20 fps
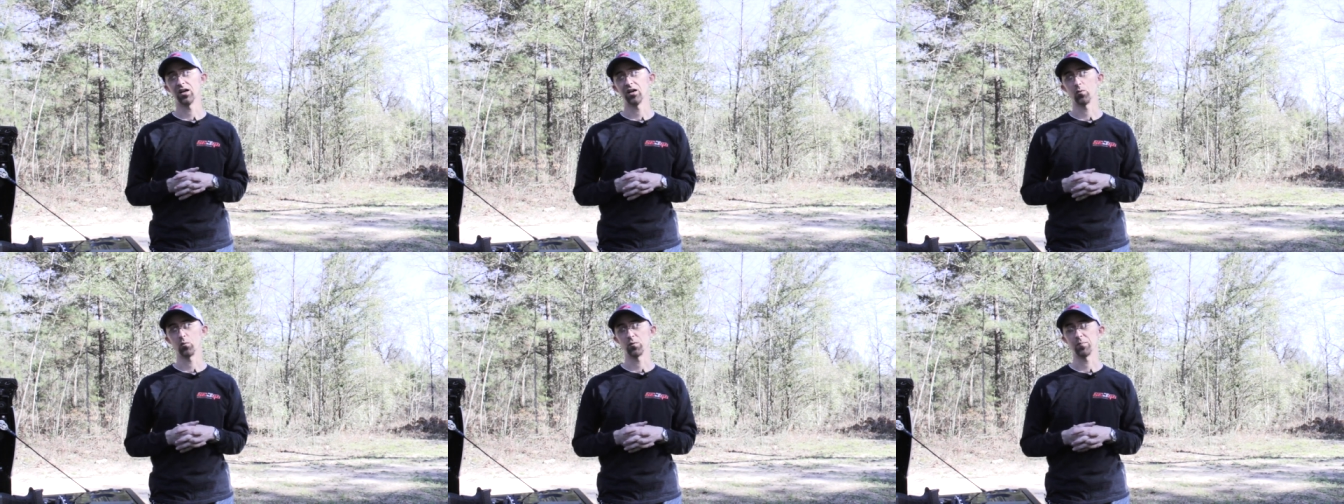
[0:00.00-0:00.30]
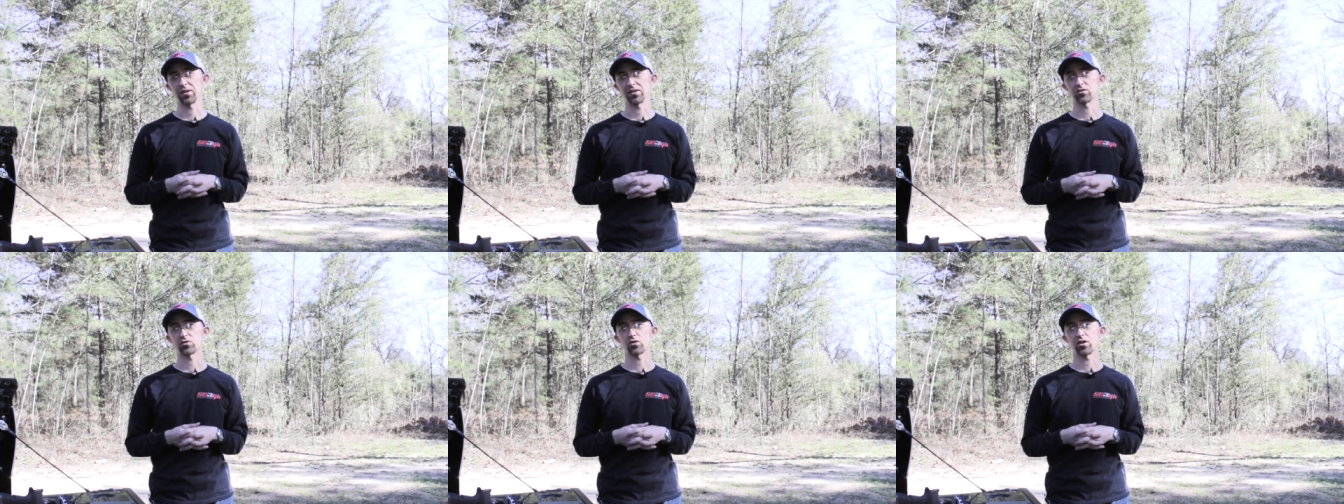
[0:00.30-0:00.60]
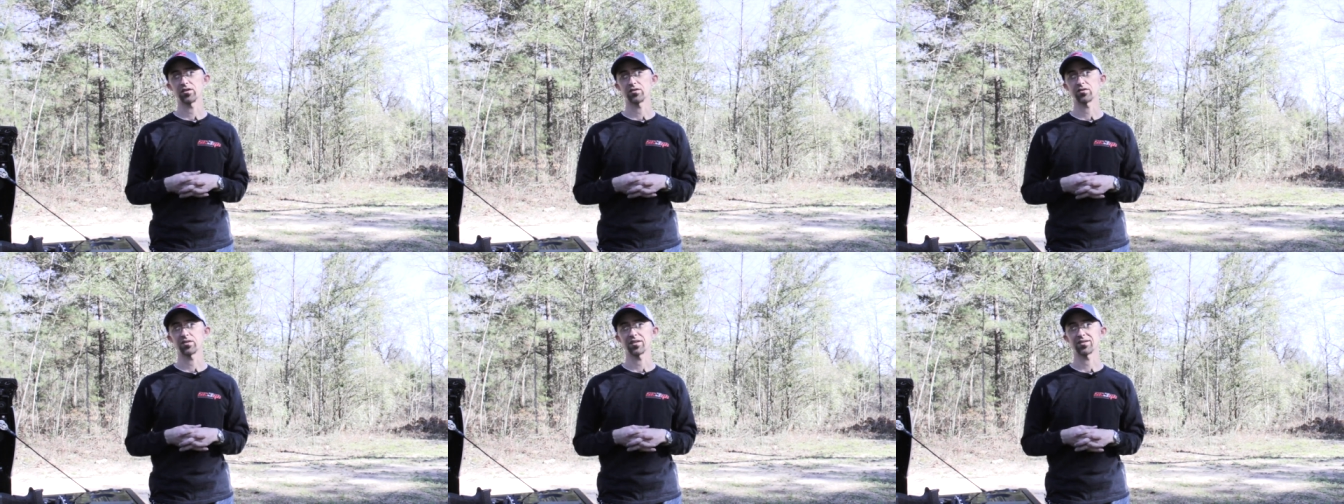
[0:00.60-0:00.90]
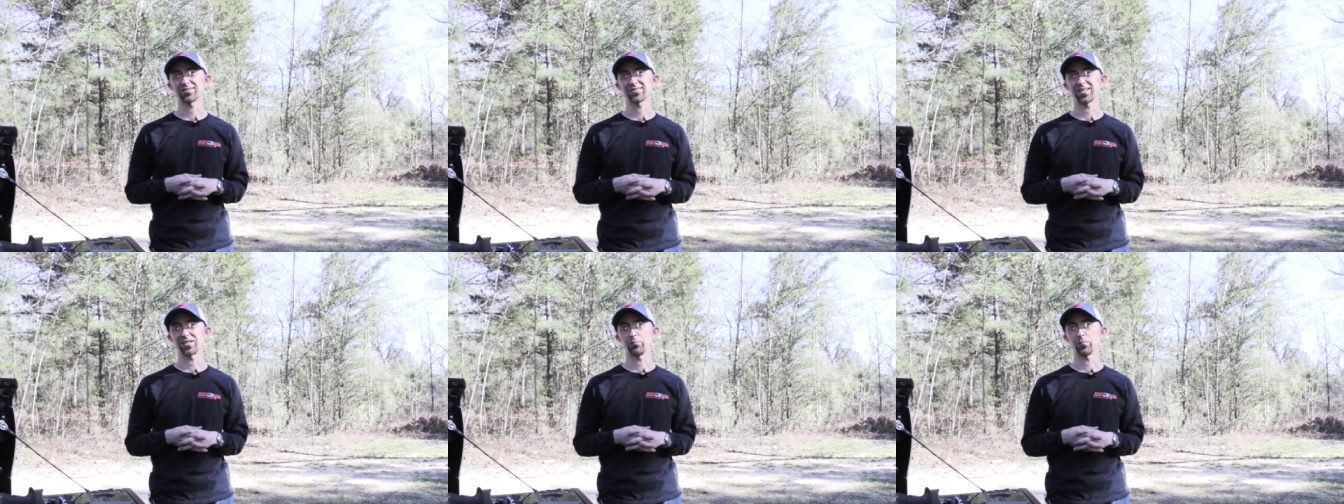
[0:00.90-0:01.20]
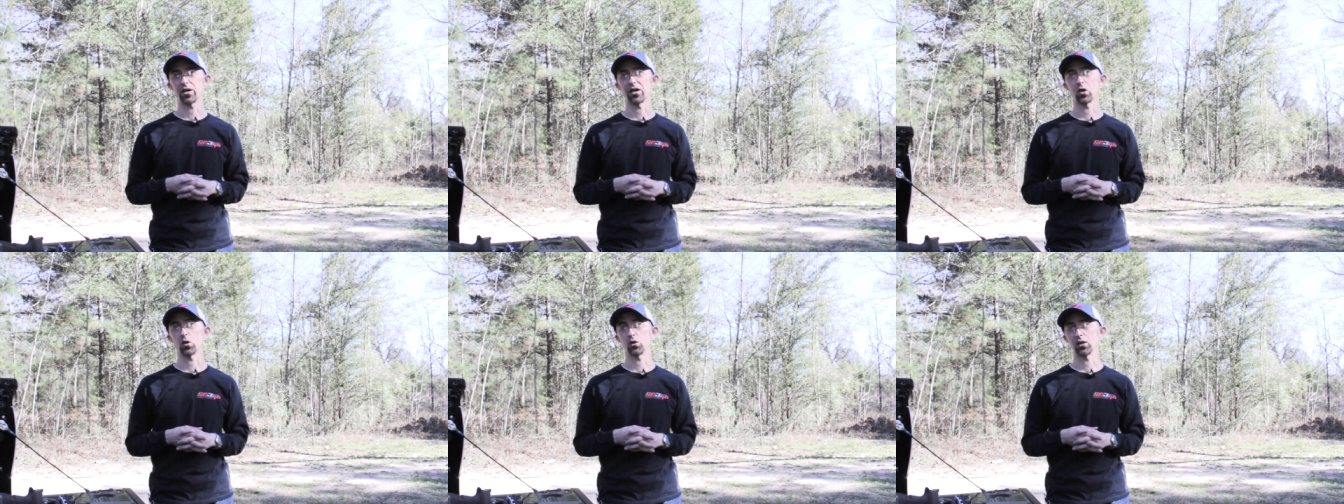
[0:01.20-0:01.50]
with my Stretch 16
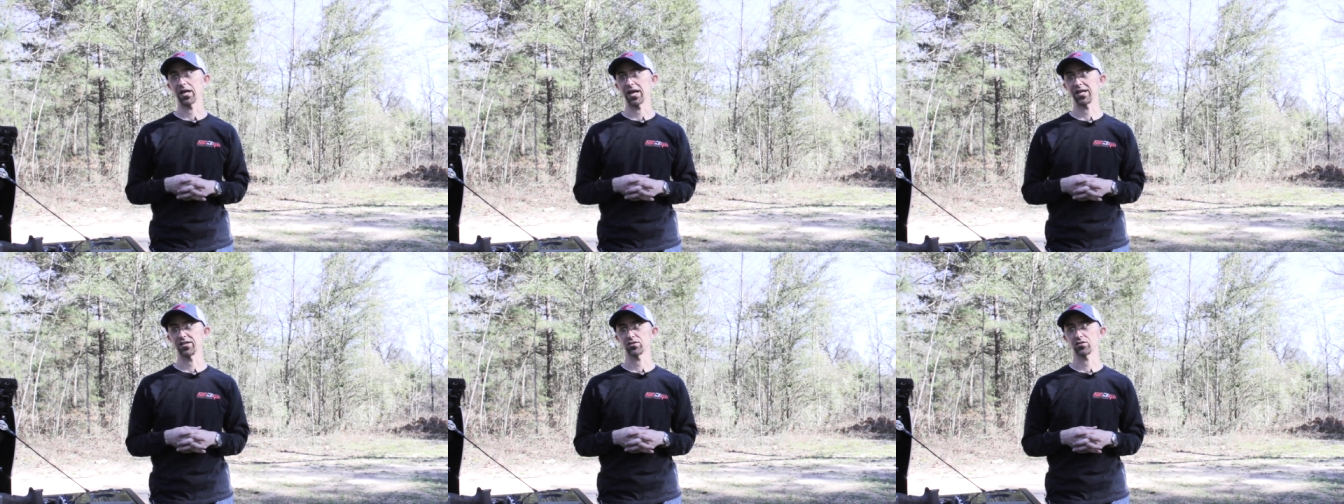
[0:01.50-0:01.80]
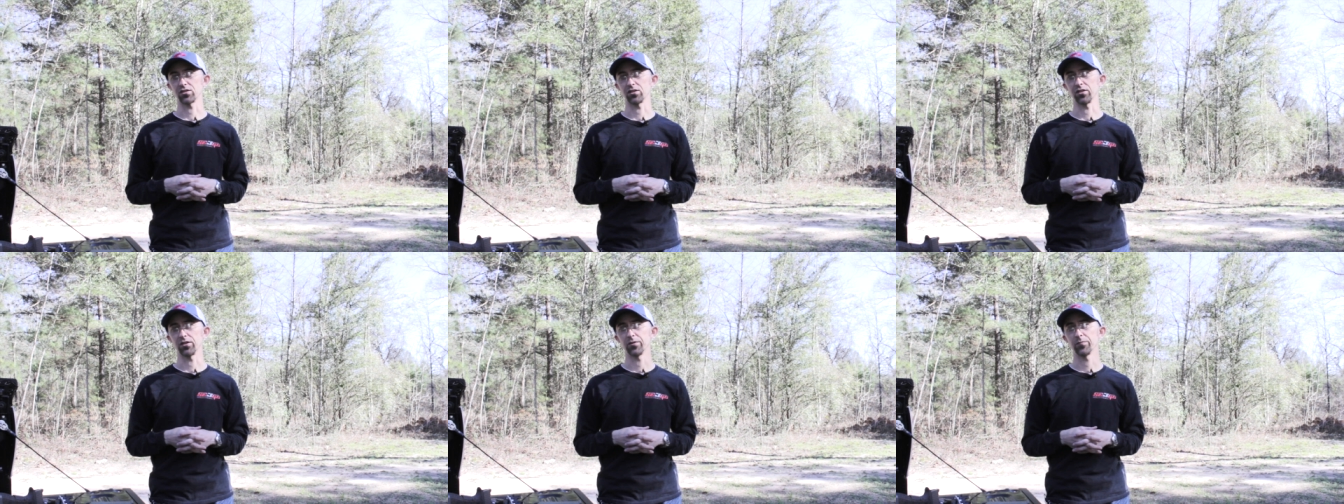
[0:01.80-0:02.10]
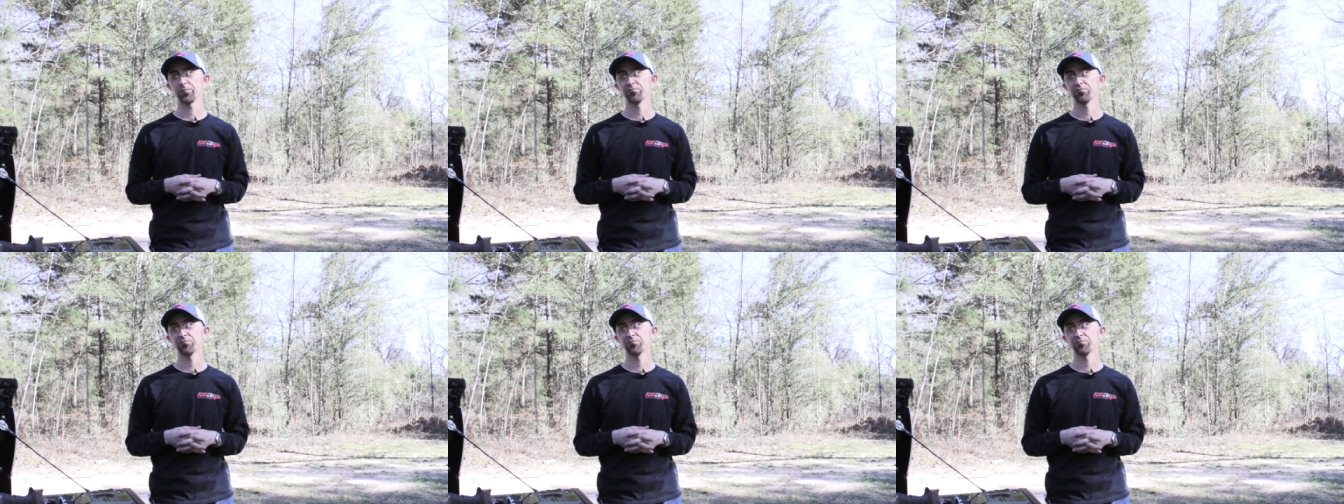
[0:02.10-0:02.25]
barrel last year.